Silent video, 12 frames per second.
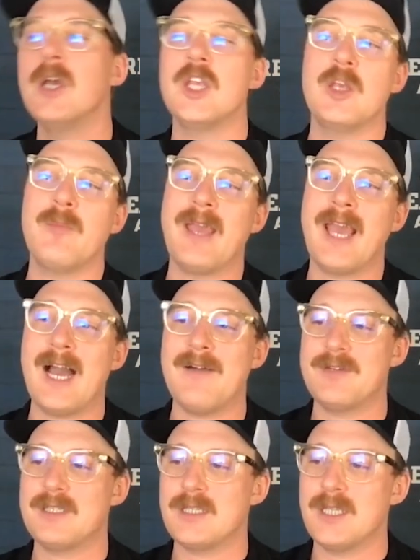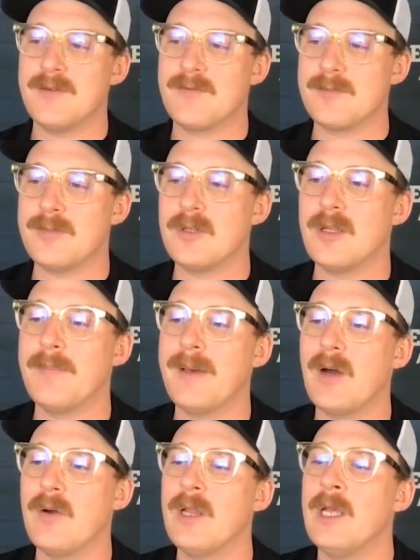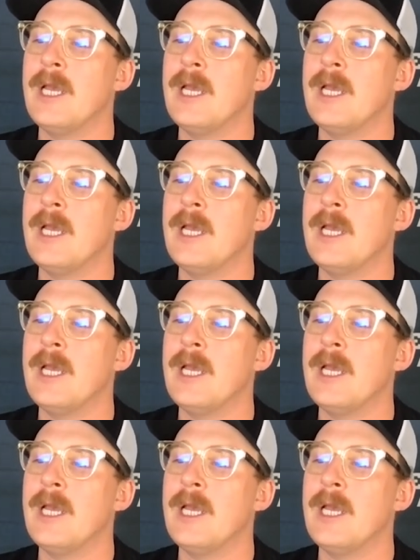You may have a deliverable about